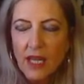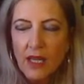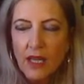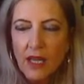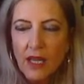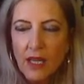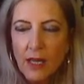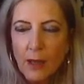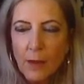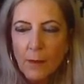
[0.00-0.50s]

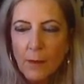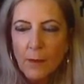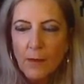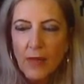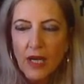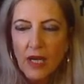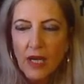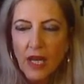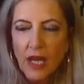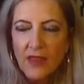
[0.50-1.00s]

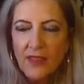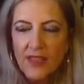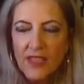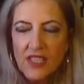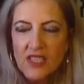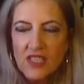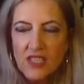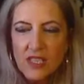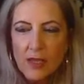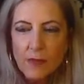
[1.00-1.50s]
I
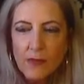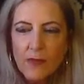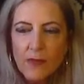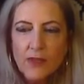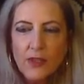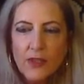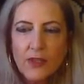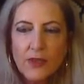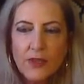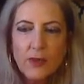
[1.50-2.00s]
think some
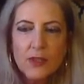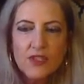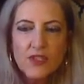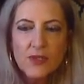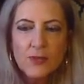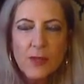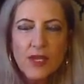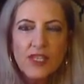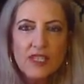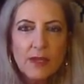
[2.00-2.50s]
of you are
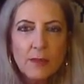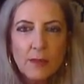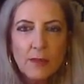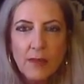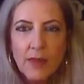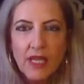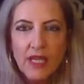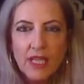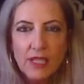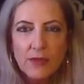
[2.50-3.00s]

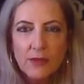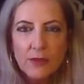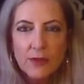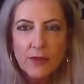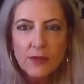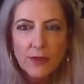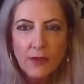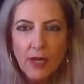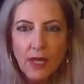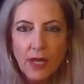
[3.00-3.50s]
spending money
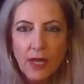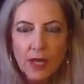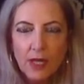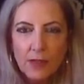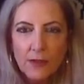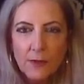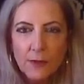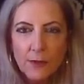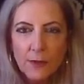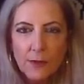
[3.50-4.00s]
on your
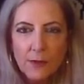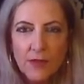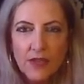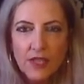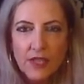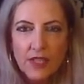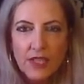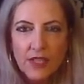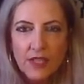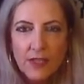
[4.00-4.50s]
home.
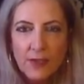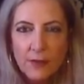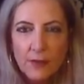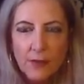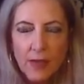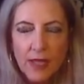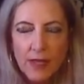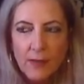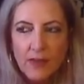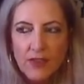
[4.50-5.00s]

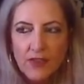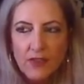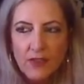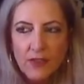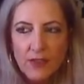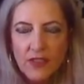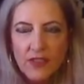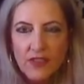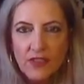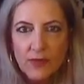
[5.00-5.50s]
You may be
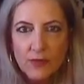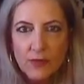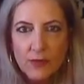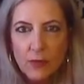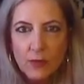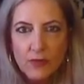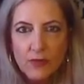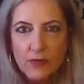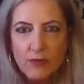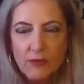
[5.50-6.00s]
doing
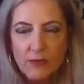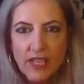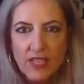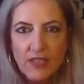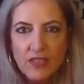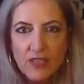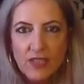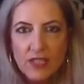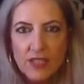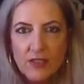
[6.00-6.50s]
some
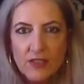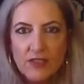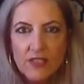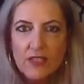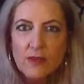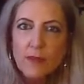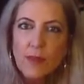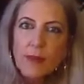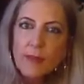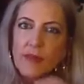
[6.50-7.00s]

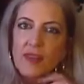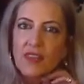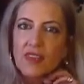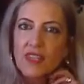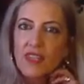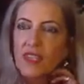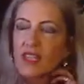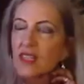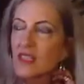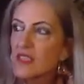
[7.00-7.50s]
alterations. You may be
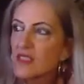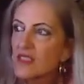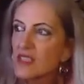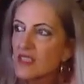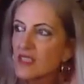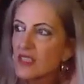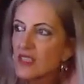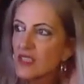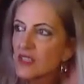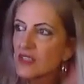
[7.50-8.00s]
thinking
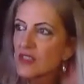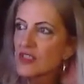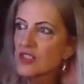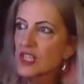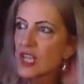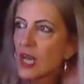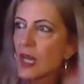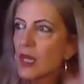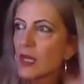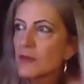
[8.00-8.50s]
this is a
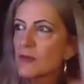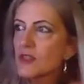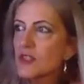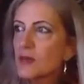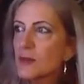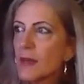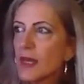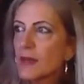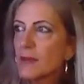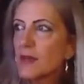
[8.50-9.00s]
good time
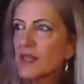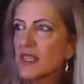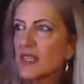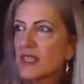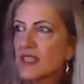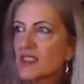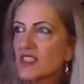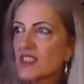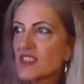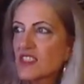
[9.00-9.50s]
to
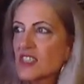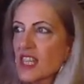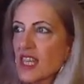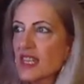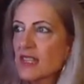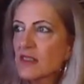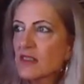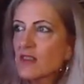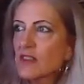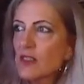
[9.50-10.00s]
maybe
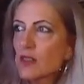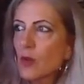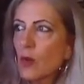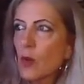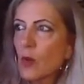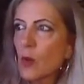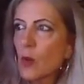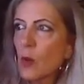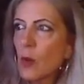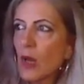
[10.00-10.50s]
extend
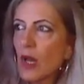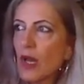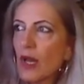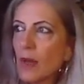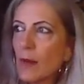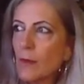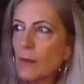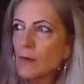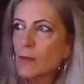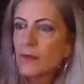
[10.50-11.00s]
or
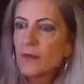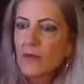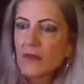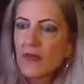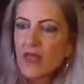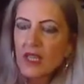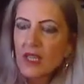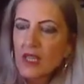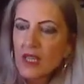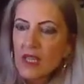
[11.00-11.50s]

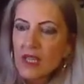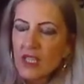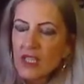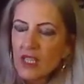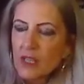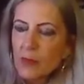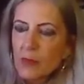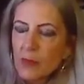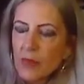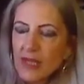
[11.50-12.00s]

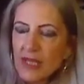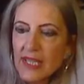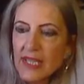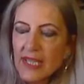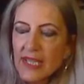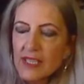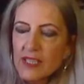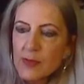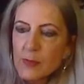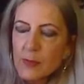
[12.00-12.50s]

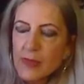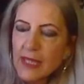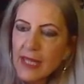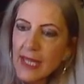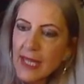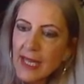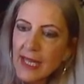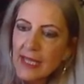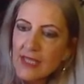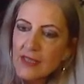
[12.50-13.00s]
complete
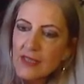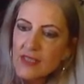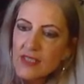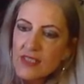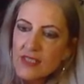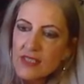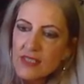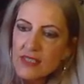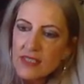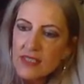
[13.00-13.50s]

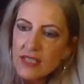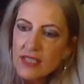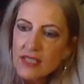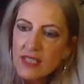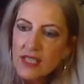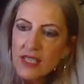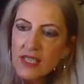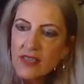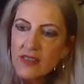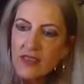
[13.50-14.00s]
plans
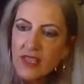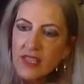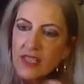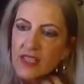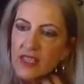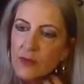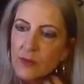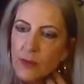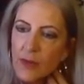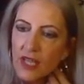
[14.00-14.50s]

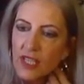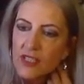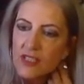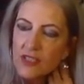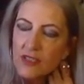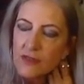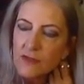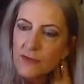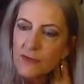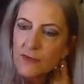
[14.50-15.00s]
that you
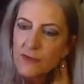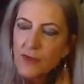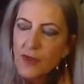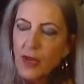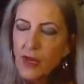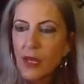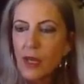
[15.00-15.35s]
might have